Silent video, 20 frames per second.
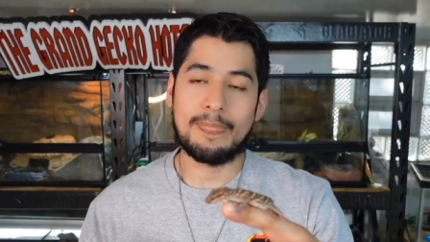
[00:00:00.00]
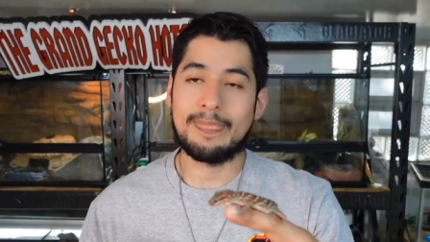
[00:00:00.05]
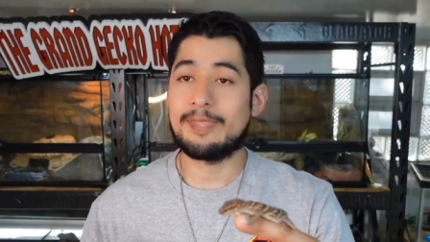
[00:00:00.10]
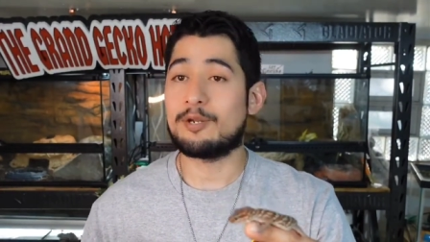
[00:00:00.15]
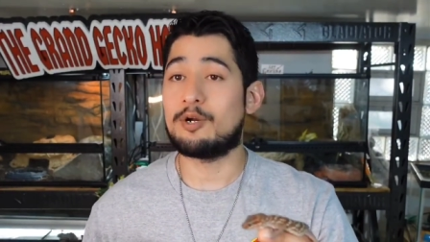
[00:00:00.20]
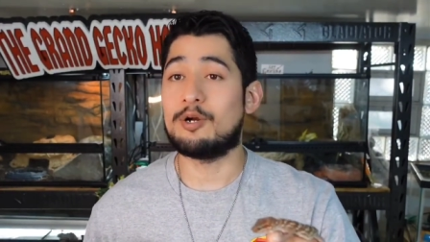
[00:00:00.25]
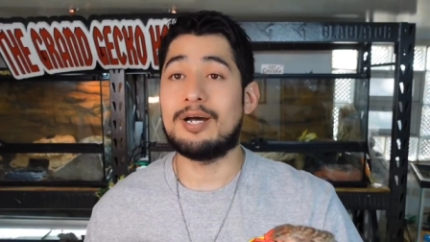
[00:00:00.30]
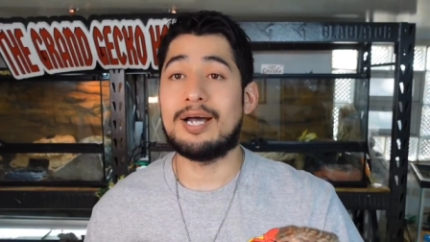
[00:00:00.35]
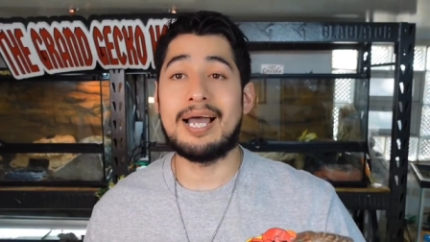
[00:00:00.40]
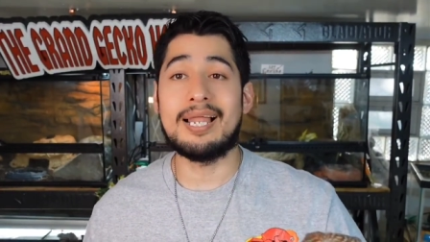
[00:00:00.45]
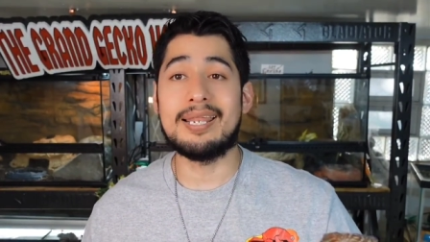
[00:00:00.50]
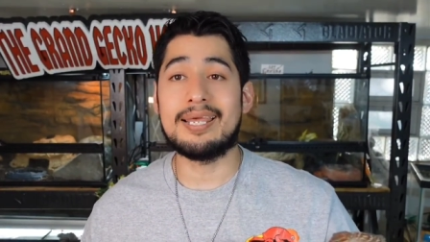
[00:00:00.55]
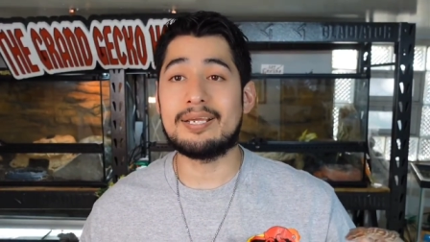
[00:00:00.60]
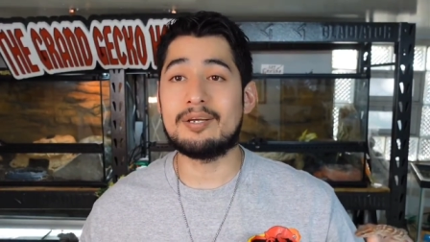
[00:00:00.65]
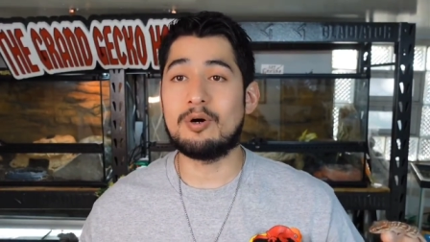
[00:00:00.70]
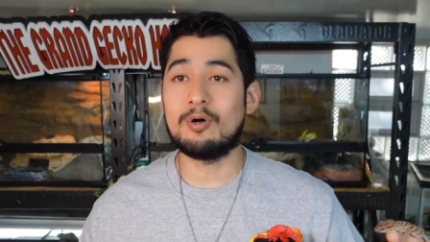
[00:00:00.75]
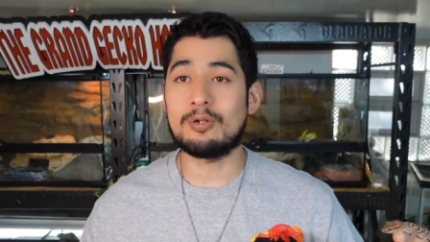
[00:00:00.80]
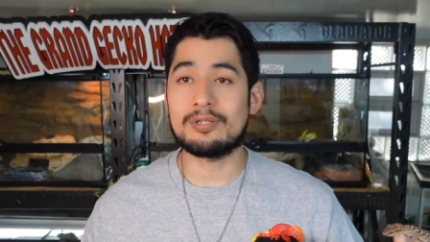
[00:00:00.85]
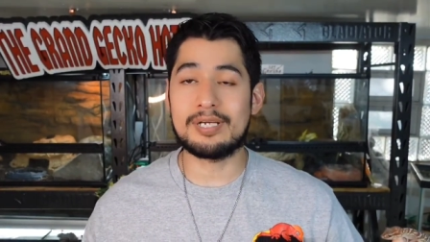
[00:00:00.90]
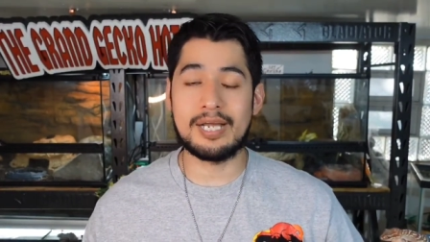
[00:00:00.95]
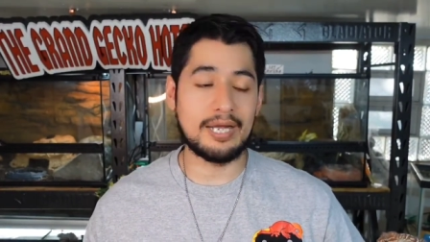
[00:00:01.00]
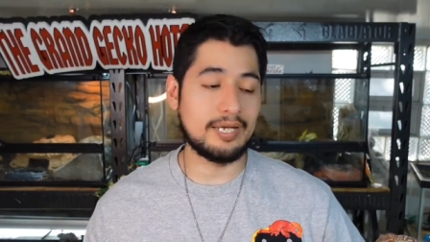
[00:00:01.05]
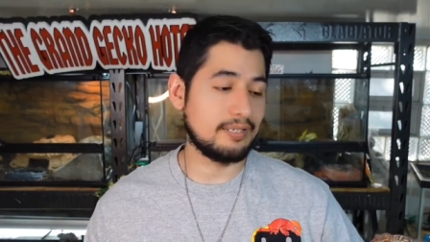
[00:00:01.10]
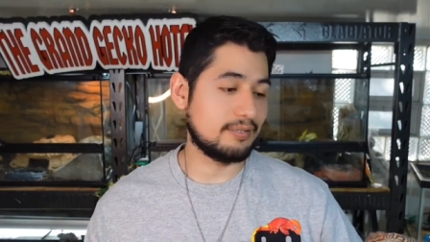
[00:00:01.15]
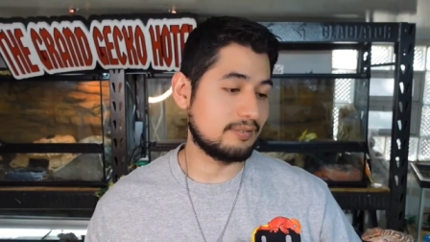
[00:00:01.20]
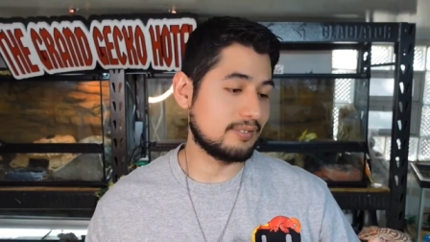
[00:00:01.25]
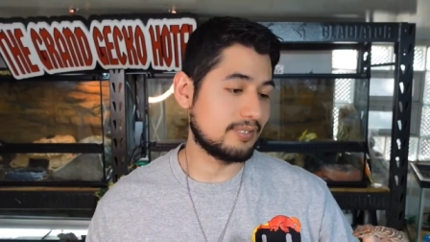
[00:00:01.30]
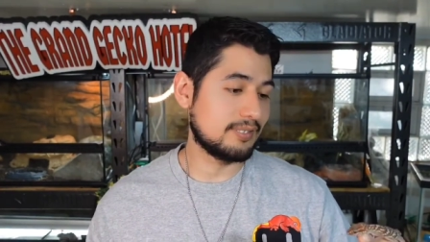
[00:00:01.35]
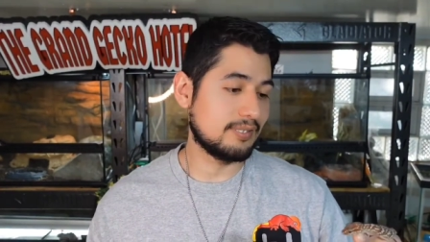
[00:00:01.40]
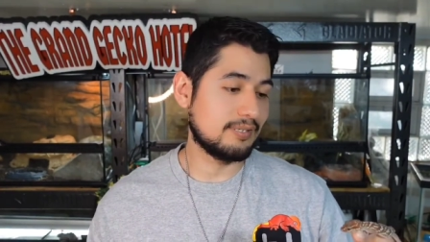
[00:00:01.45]
You know I like all
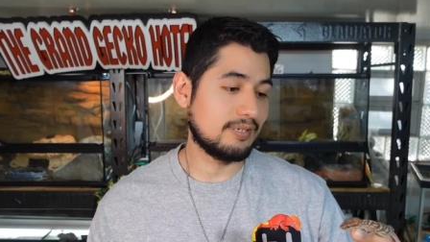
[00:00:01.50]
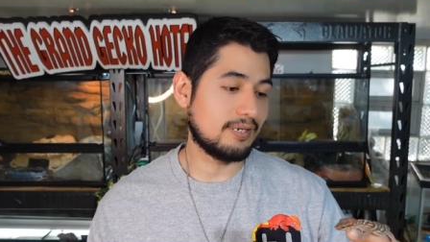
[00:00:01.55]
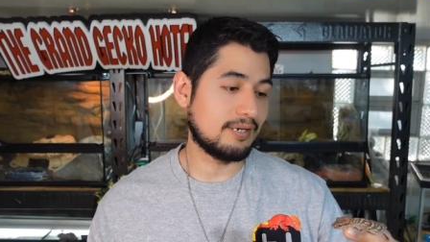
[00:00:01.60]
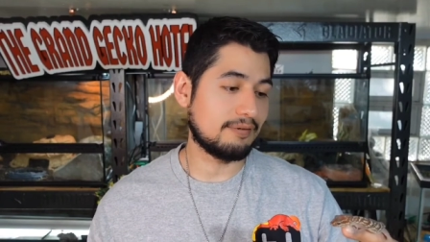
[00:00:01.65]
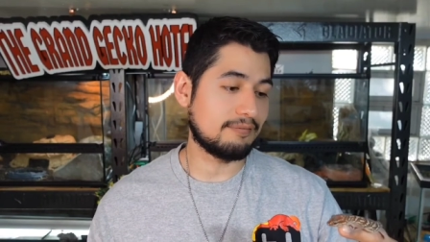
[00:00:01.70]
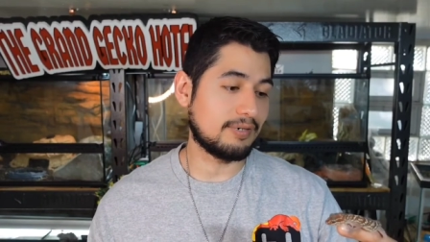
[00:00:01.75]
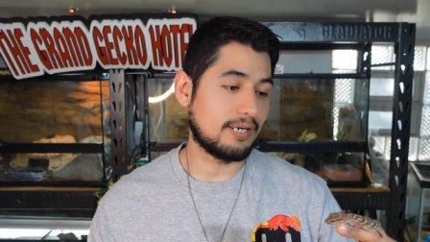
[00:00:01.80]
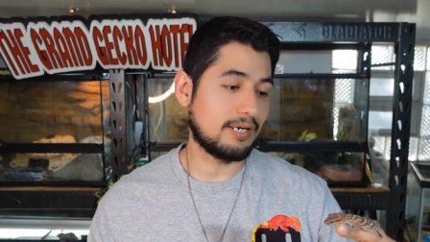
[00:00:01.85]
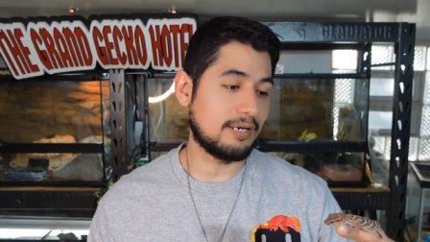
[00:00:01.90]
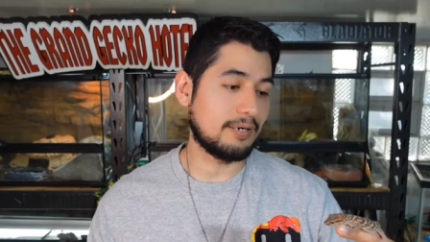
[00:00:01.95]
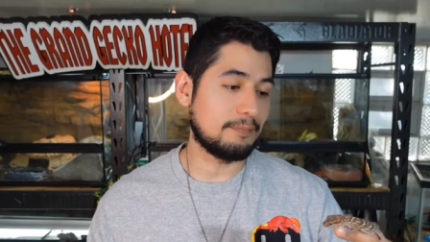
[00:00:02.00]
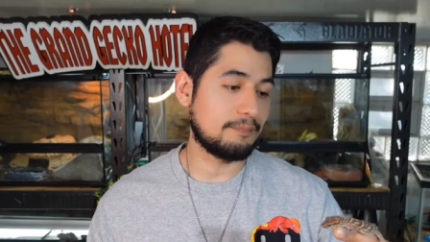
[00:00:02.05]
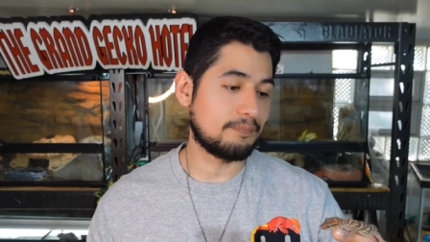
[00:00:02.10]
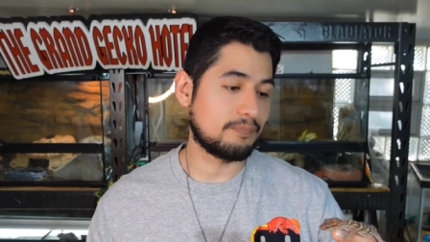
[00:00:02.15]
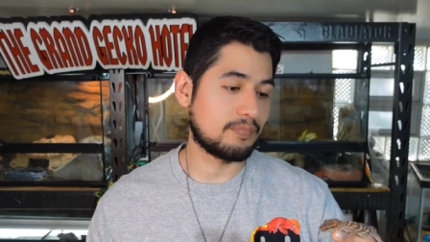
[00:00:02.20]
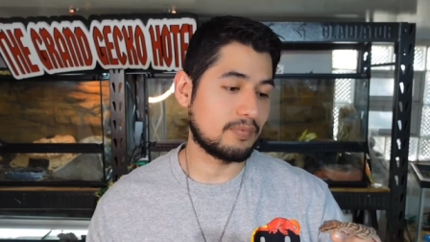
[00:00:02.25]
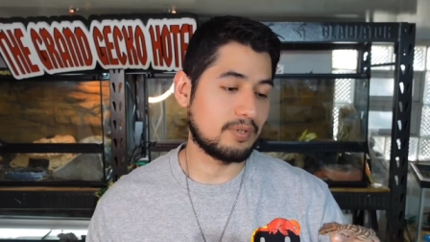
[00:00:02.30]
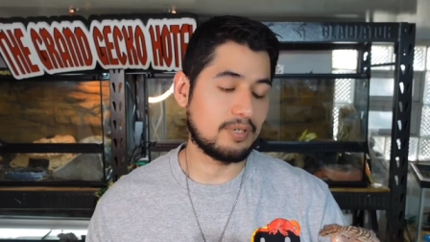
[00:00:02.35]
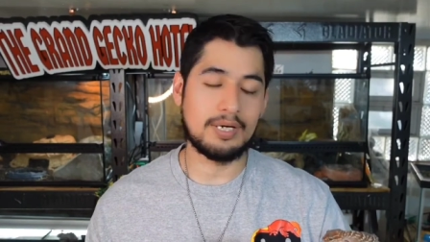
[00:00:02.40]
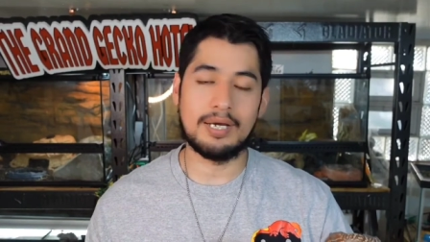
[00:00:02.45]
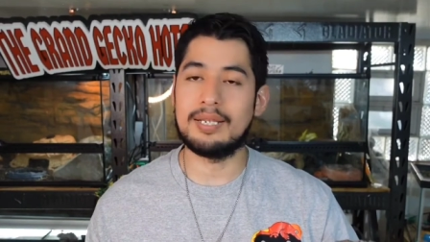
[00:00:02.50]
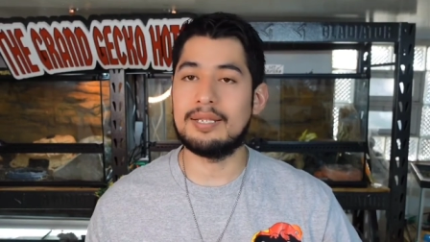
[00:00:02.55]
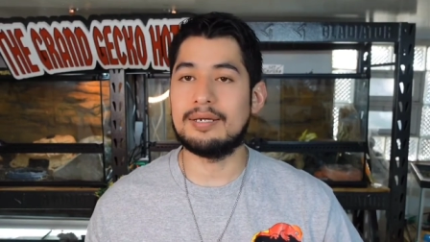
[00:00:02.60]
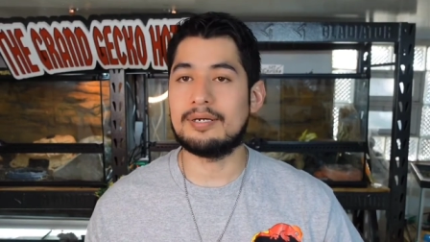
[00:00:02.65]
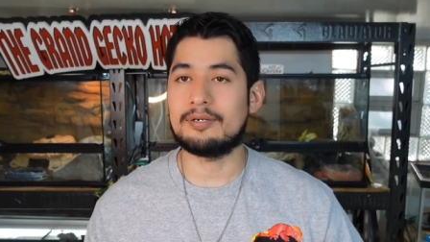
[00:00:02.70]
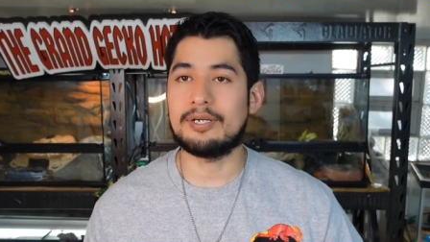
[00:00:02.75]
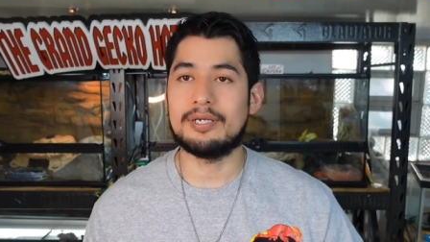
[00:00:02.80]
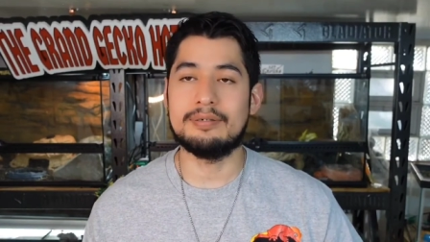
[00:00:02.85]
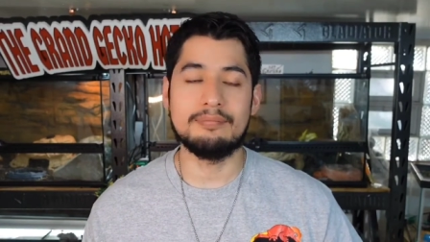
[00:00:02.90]
kinds of uh, I, okay.